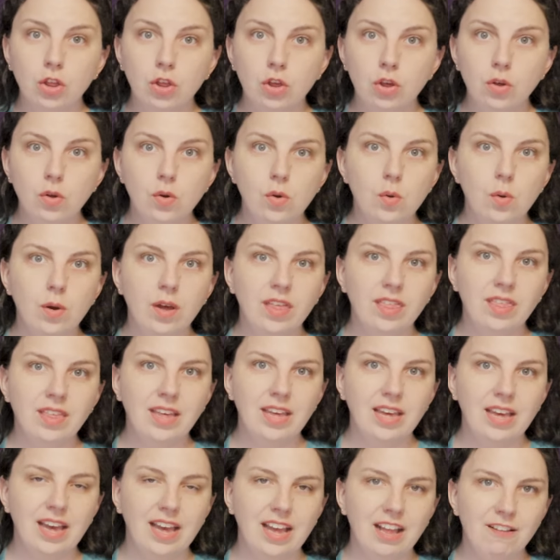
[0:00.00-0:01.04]
to
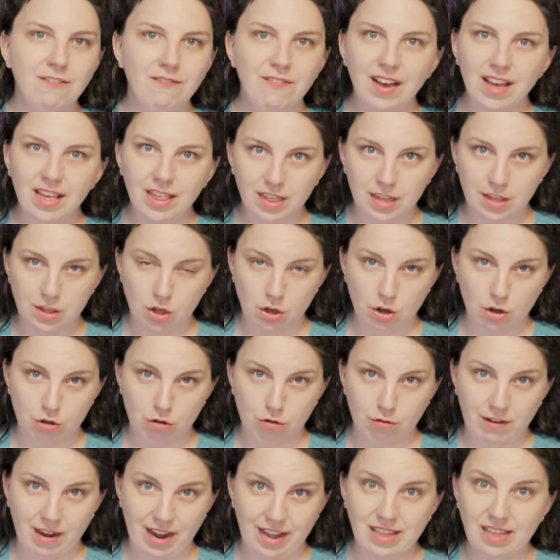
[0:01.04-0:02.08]
the investiture
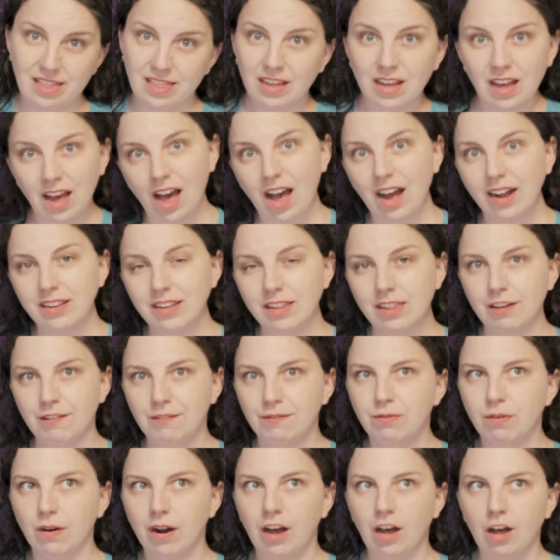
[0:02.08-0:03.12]
trade in the
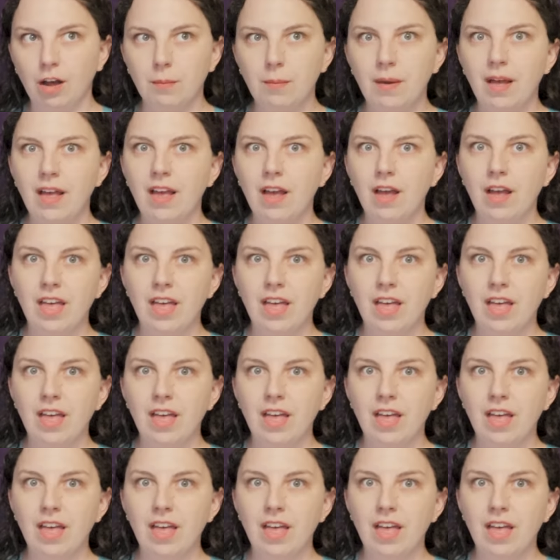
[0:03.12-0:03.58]
cognitive realm,